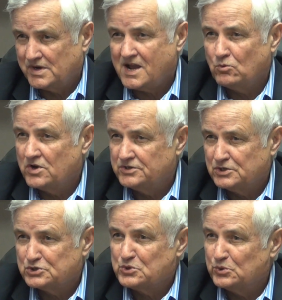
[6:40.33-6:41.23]
When I
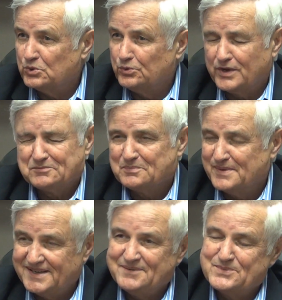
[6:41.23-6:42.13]
went to school, not
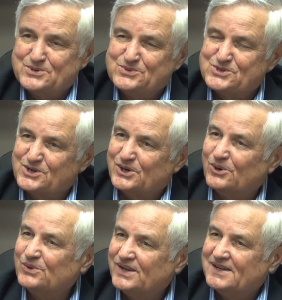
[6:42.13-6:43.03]
many moons
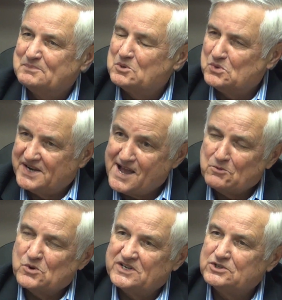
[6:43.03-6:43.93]
ago, but when
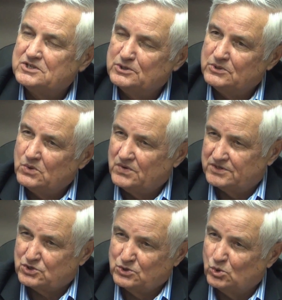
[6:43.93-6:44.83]
I went
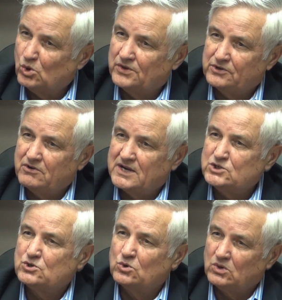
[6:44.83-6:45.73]
to school at the
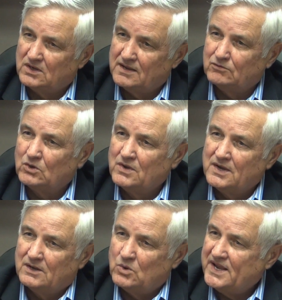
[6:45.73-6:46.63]
grade school level,
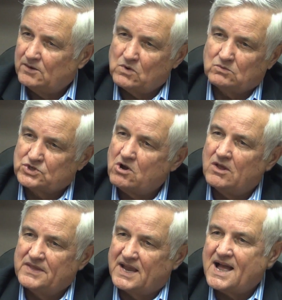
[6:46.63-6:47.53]
we had what was
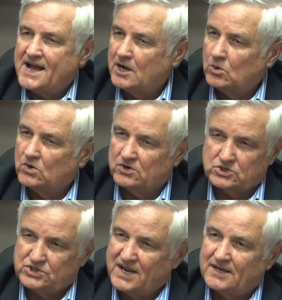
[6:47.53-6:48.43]
called the Iowa or